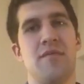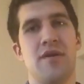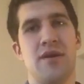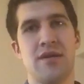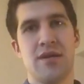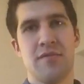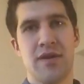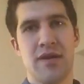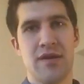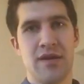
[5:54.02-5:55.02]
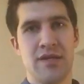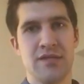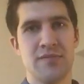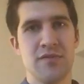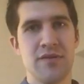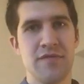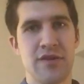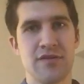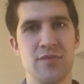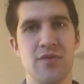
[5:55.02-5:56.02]
And again, my hand's pretty
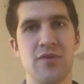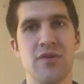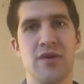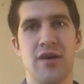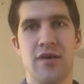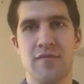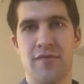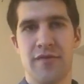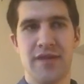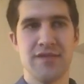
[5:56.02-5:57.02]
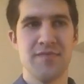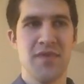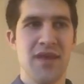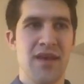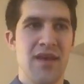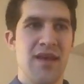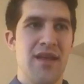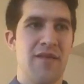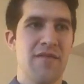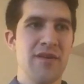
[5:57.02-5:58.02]
flexible for this.
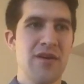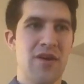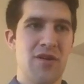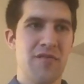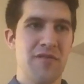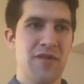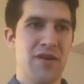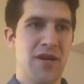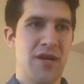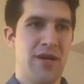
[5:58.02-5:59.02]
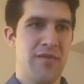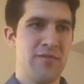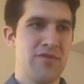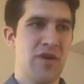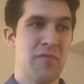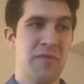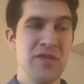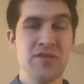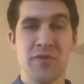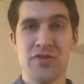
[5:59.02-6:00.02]
Now we're going to go over to our
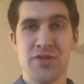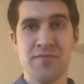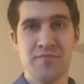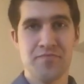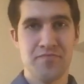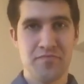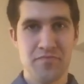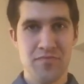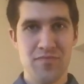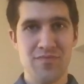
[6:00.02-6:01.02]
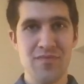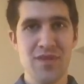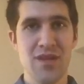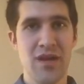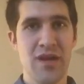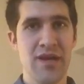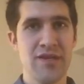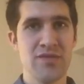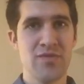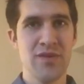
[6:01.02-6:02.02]
perpetual motion.
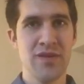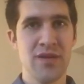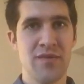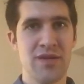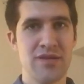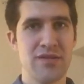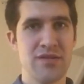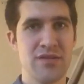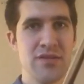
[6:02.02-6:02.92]
And two